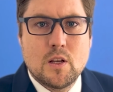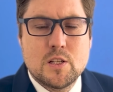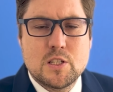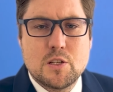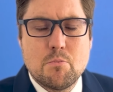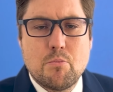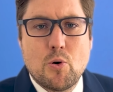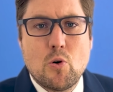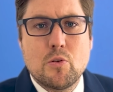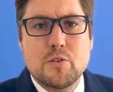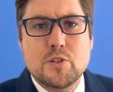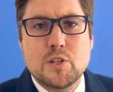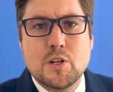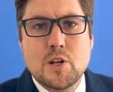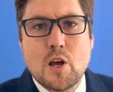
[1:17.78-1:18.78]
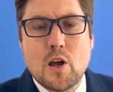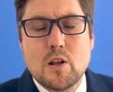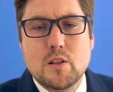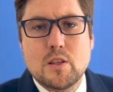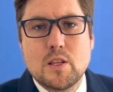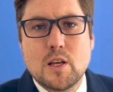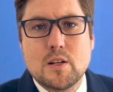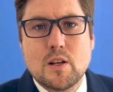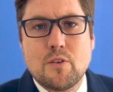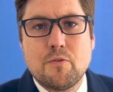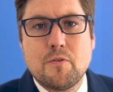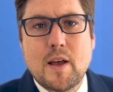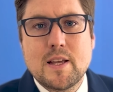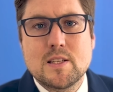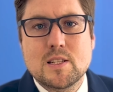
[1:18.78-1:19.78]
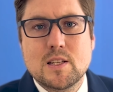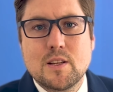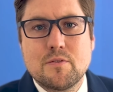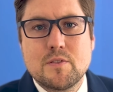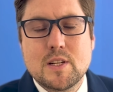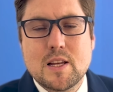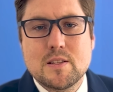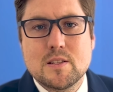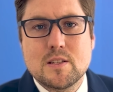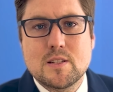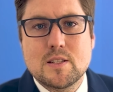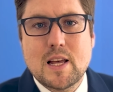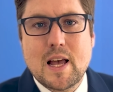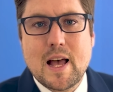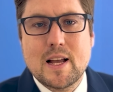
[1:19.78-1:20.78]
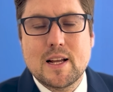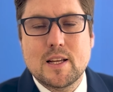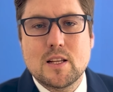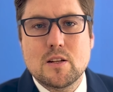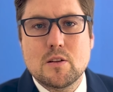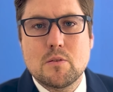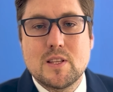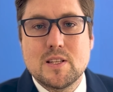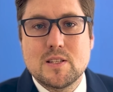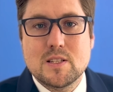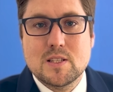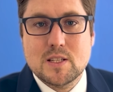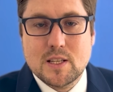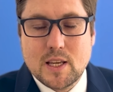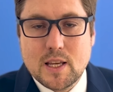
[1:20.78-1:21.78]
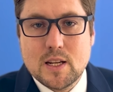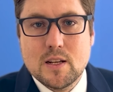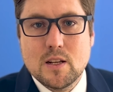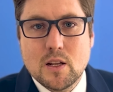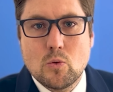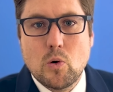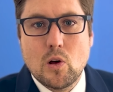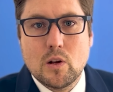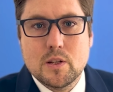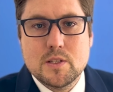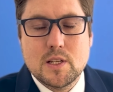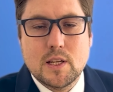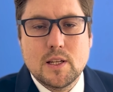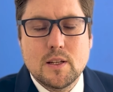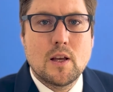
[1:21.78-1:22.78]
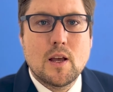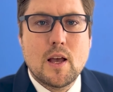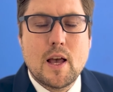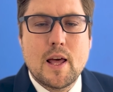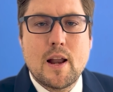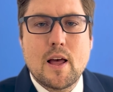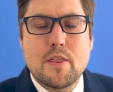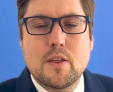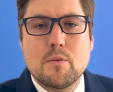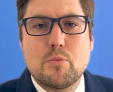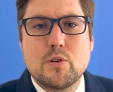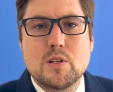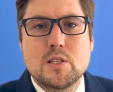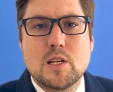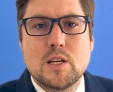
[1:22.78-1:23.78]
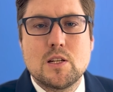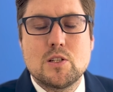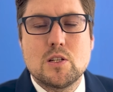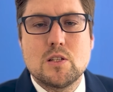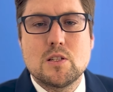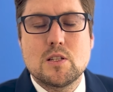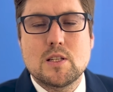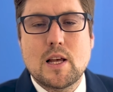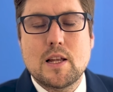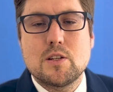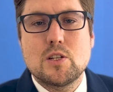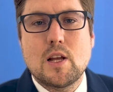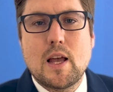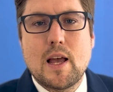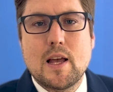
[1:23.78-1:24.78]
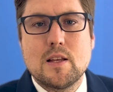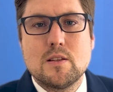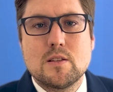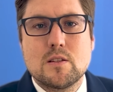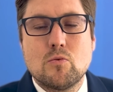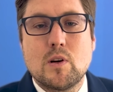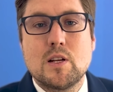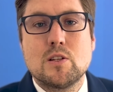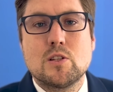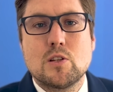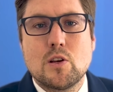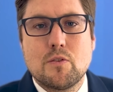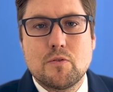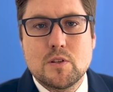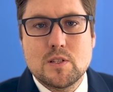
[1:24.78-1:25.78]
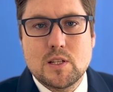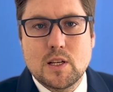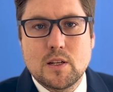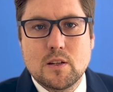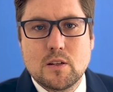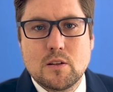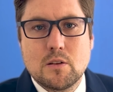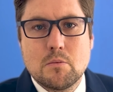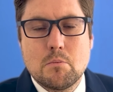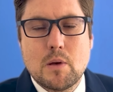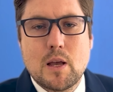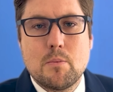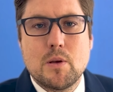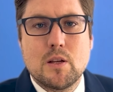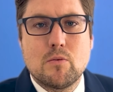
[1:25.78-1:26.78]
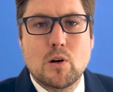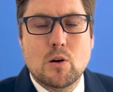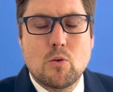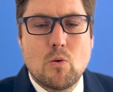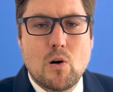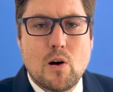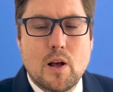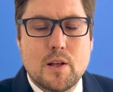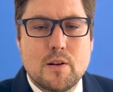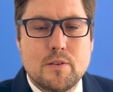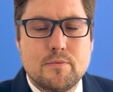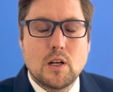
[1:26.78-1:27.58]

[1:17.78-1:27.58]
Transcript: It's important to note that a facelift doesn't target the skin quality and other procedures such as resurfacing may be required.